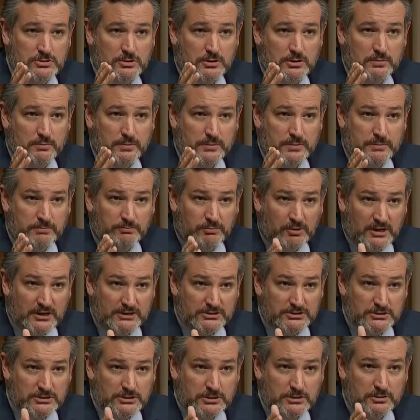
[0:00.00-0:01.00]
you ought to be
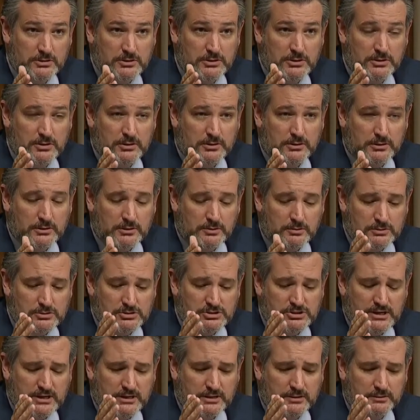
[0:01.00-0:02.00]
prosecuted, you ought to go to
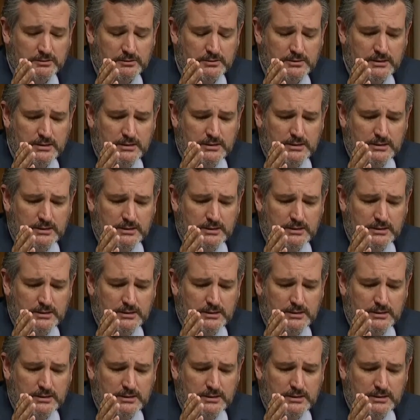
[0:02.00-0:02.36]
jail.